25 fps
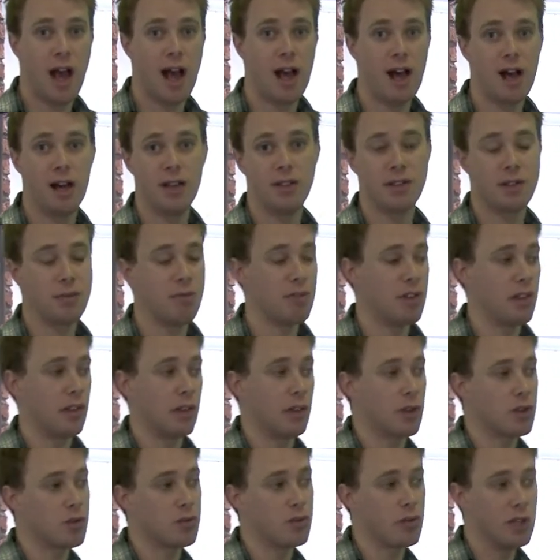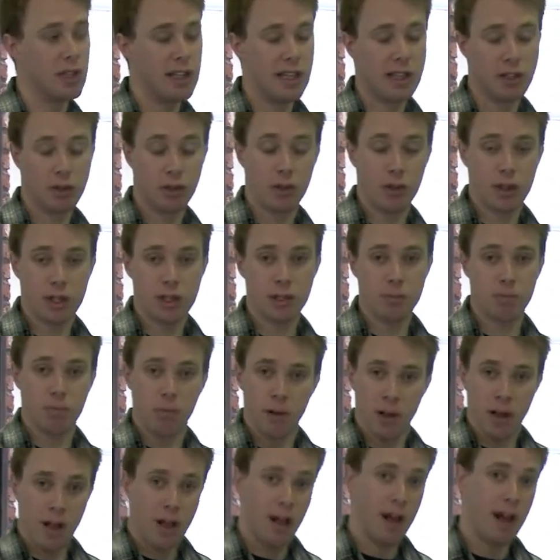and something that looks really crisp
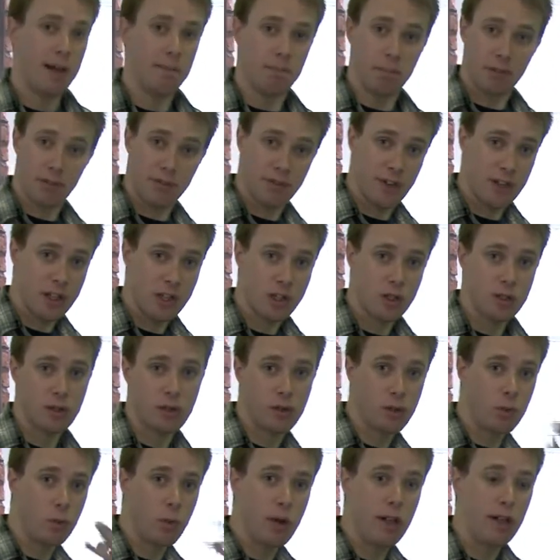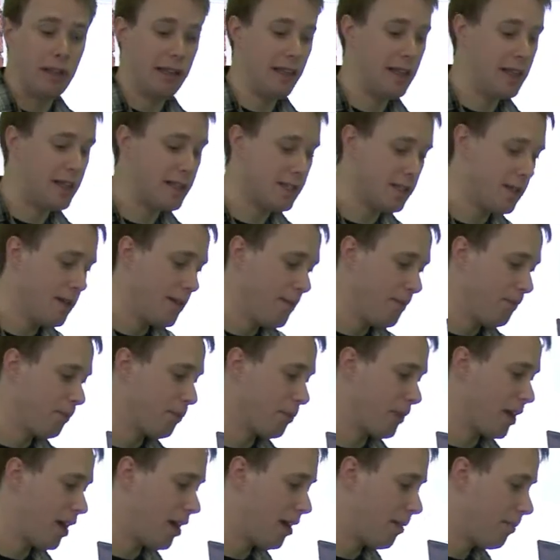and professional and well lit.
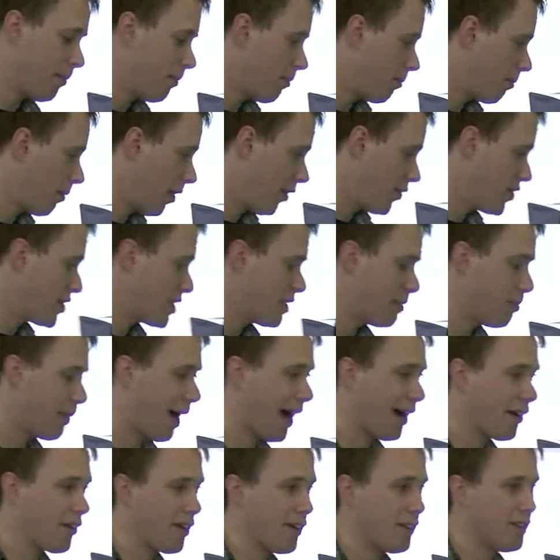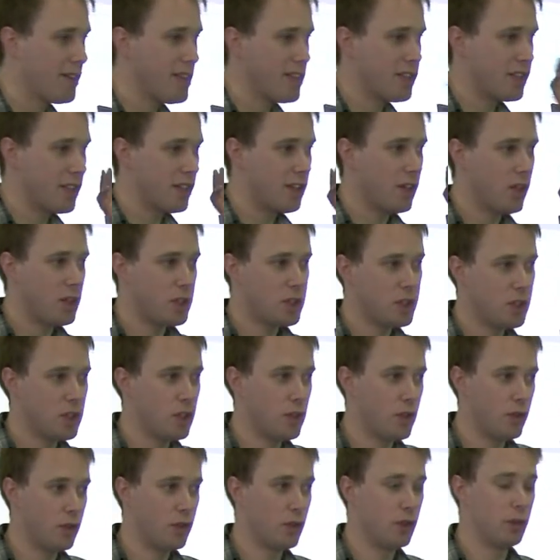Obviously, the background needs a nice
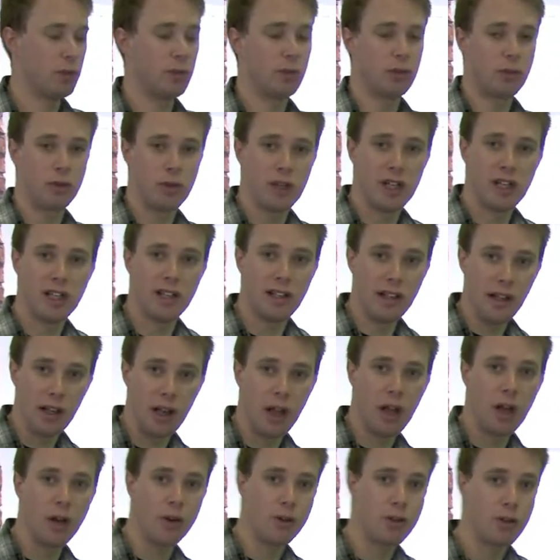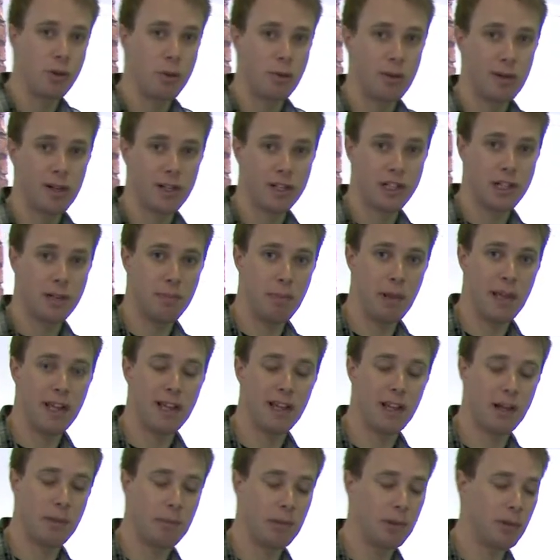uniform green glow, so when we're actually
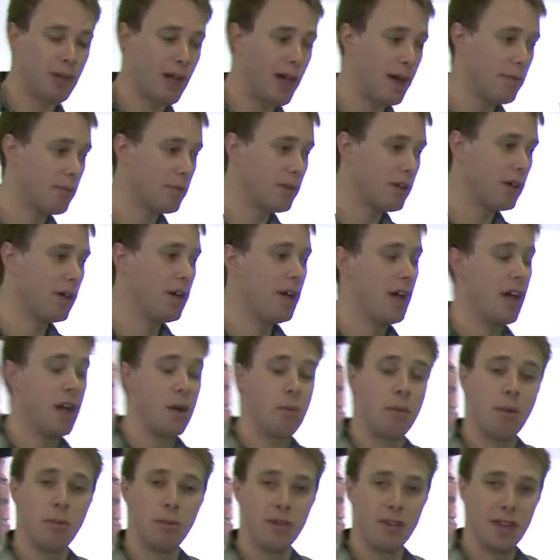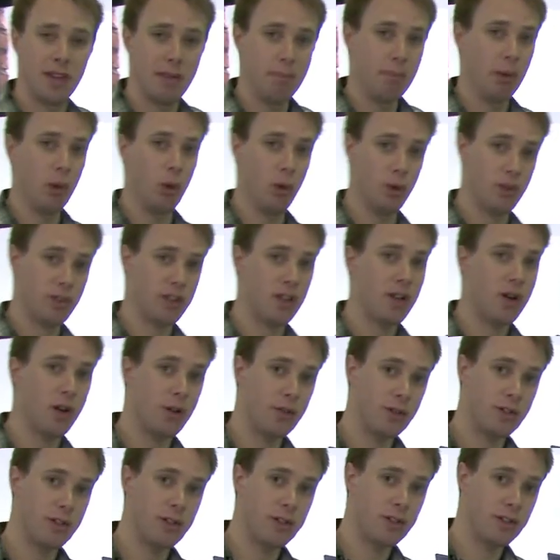picking it up on camera, when we then import it
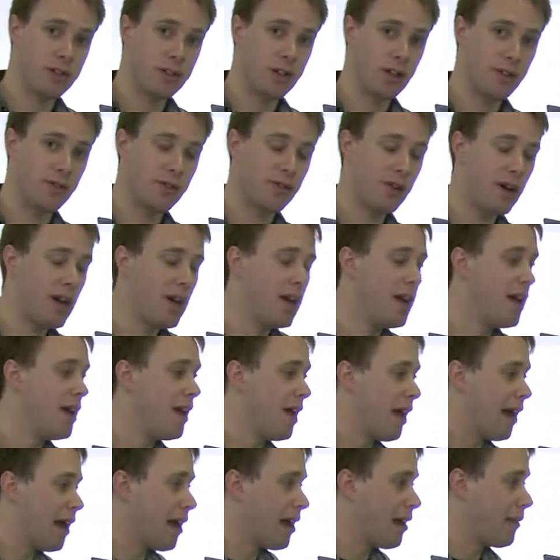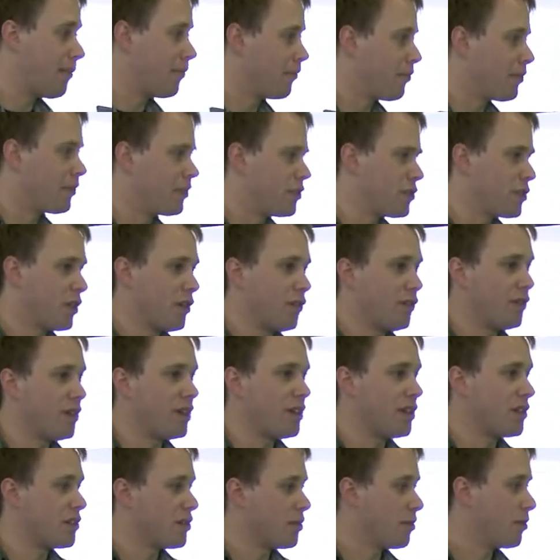onto the software
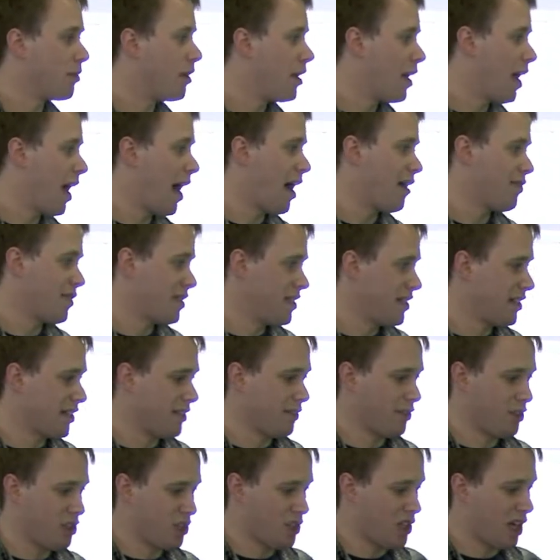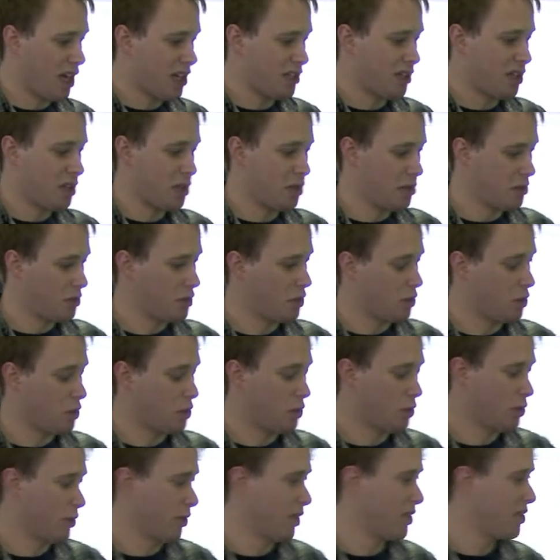doesn't have any kind of shadows,
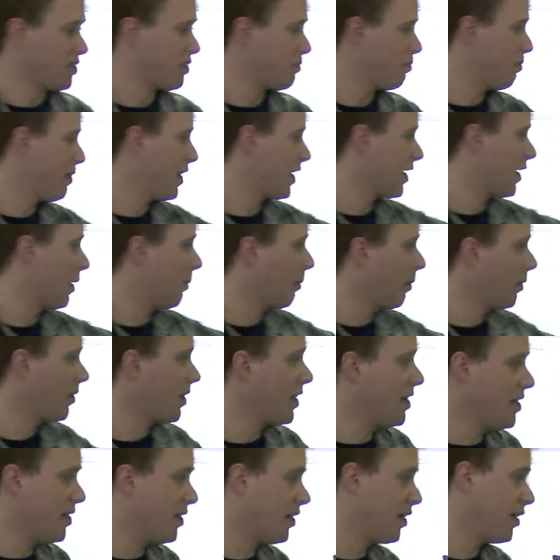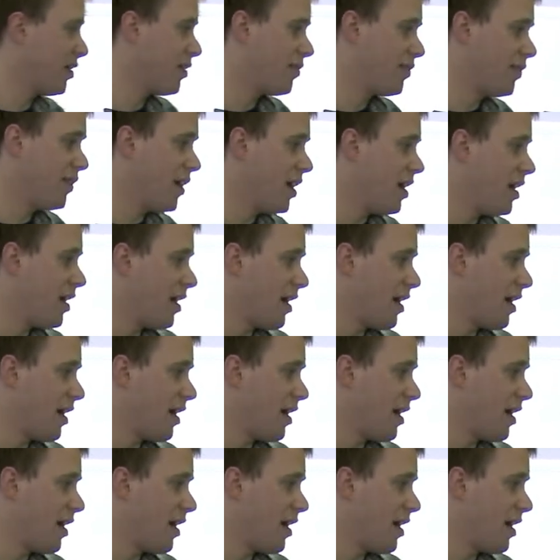or it doesn't pick up on any kind of